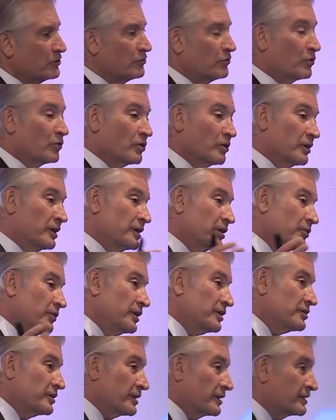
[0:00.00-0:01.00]
for
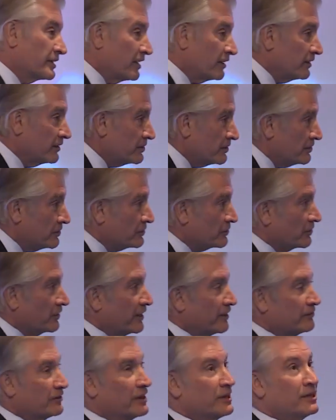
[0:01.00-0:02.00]
increasing intelligence, you can
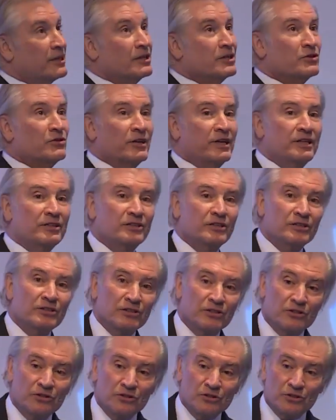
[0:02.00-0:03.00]
have a
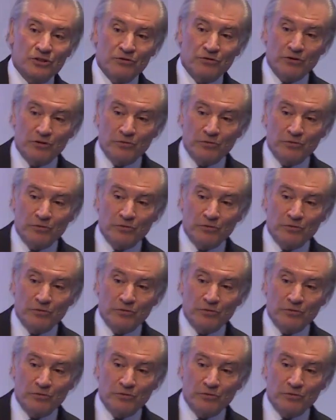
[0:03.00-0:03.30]
trans-institution for